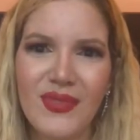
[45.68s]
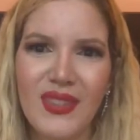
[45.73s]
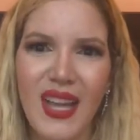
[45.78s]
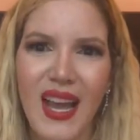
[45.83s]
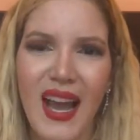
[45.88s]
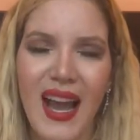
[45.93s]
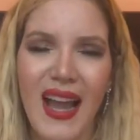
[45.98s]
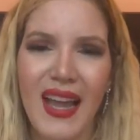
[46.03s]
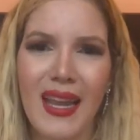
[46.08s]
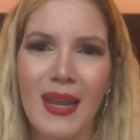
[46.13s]

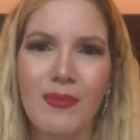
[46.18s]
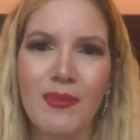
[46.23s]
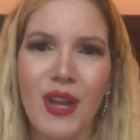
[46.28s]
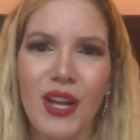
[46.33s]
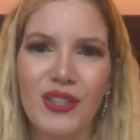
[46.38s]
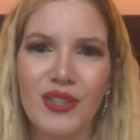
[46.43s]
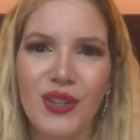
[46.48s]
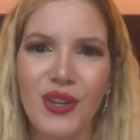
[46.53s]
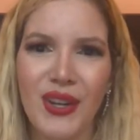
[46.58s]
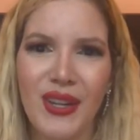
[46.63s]
am
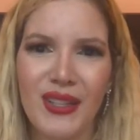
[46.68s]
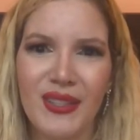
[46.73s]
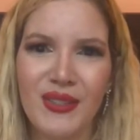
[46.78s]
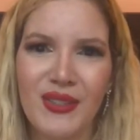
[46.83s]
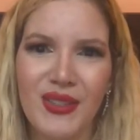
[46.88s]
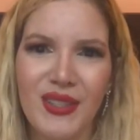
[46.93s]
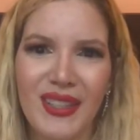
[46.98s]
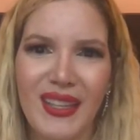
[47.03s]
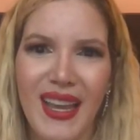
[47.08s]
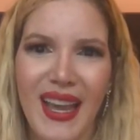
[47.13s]
not going
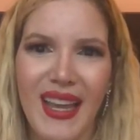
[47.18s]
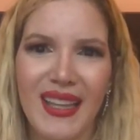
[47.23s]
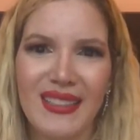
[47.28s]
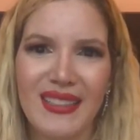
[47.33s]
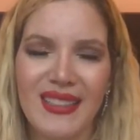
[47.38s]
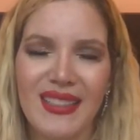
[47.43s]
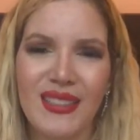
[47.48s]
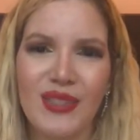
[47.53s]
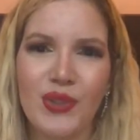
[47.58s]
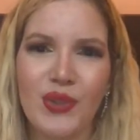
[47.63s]
to
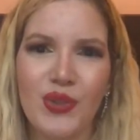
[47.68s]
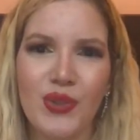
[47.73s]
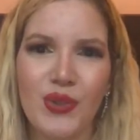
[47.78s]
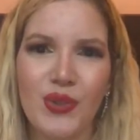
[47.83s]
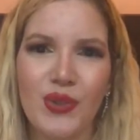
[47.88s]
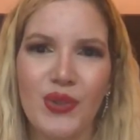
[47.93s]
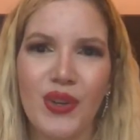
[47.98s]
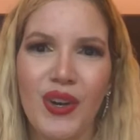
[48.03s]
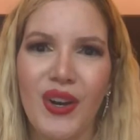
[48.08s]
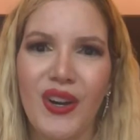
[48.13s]
get
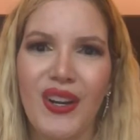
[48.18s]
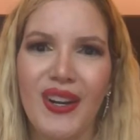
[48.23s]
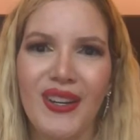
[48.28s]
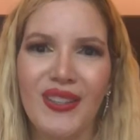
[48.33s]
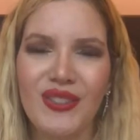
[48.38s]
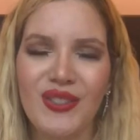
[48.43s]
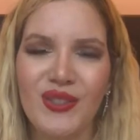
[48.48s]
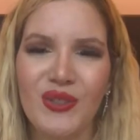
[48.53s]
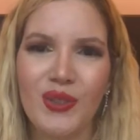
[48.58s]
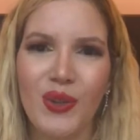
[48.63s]
into her
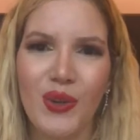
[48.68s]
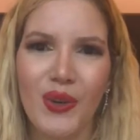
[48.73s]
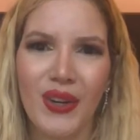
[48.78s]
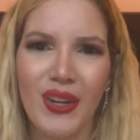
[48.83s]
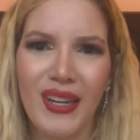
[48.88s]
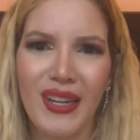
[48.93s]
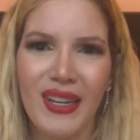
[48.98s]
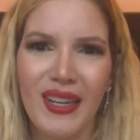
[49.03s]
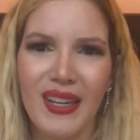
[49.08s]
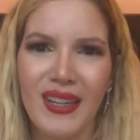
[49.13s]

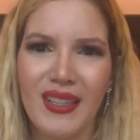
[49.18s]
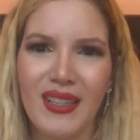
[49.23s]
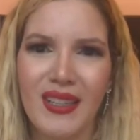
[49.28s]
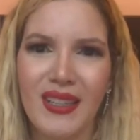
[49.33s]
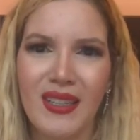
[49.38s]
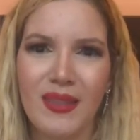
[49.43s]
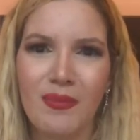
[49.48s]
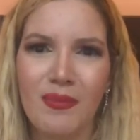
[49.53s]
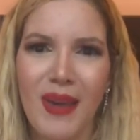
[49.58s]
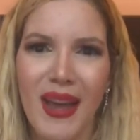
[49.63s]
story,
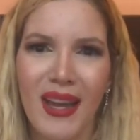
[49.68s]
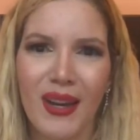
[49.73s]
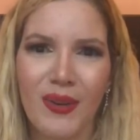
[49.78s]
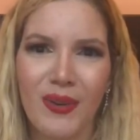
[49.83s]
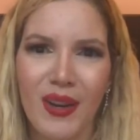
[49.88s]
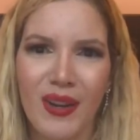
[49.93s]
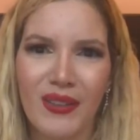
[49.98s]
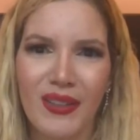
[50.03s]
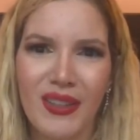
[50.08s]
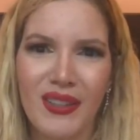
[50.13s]
her
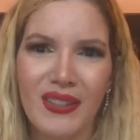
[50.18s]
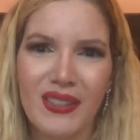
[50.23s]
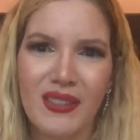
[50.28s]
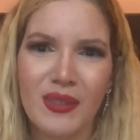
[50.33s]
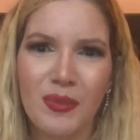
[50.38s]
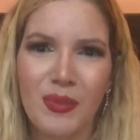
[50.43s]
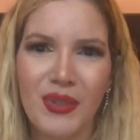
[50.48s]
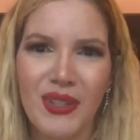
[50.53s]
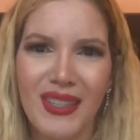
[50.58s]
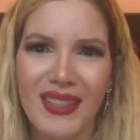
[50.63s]
background, her
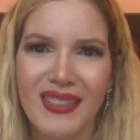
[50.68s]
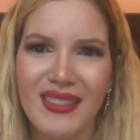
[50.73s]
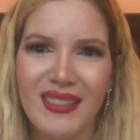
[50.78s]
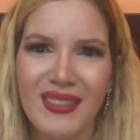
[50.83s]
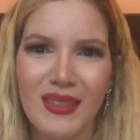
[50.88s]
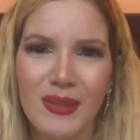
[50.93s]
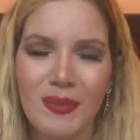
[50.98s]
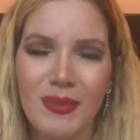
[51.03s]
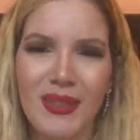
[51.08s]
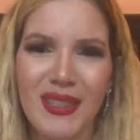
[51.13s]

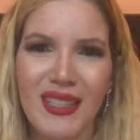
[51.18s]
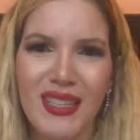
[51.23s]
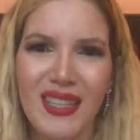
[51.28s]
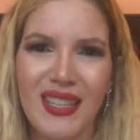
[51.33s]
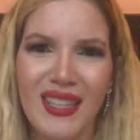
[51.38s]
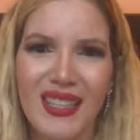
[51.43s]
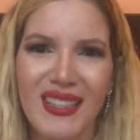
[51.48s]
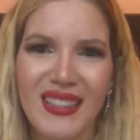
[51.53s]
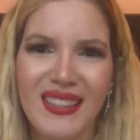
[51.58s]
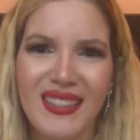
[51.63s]
experience,
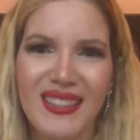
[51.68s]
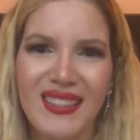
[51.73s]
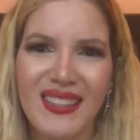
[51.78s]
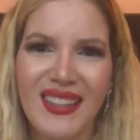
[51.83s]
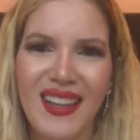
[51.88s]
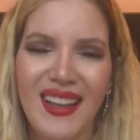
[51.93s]
because